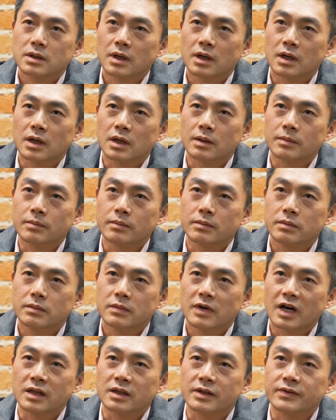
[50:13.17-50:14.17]
um,
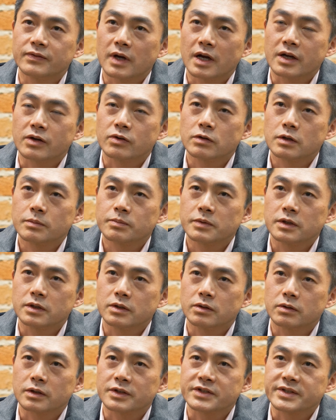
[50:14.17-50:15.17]
I, live, I grew up in
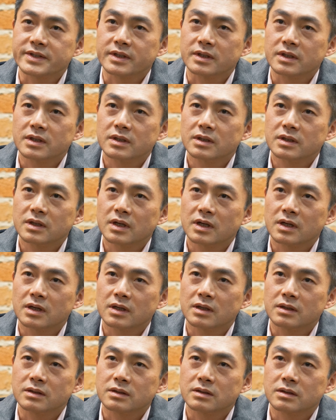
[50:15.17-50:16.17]
New York City,
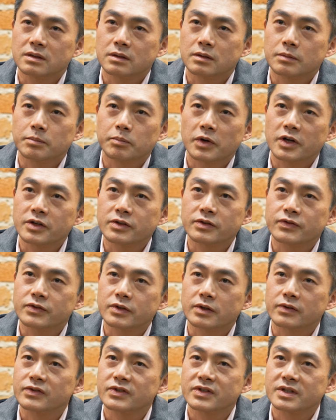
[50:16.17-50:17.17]
and there are a bunch of
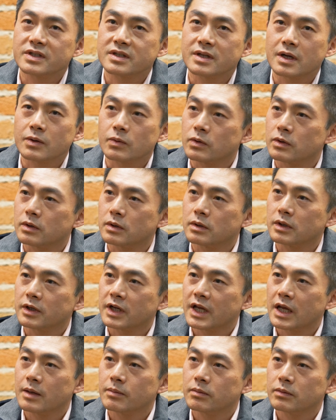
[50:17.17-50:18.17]
services that were,
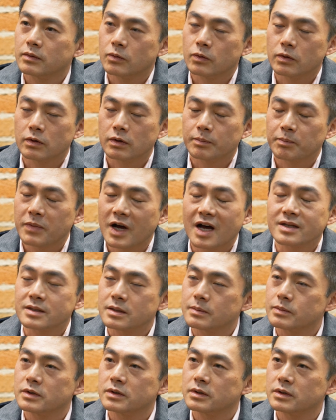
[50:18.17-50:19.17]
cap- were
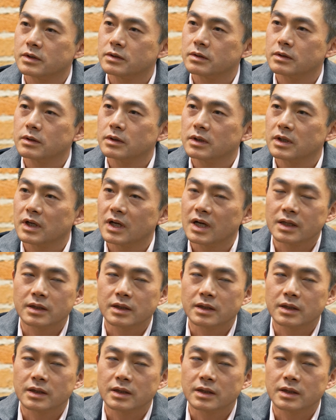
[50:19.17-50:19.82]
possible in New York,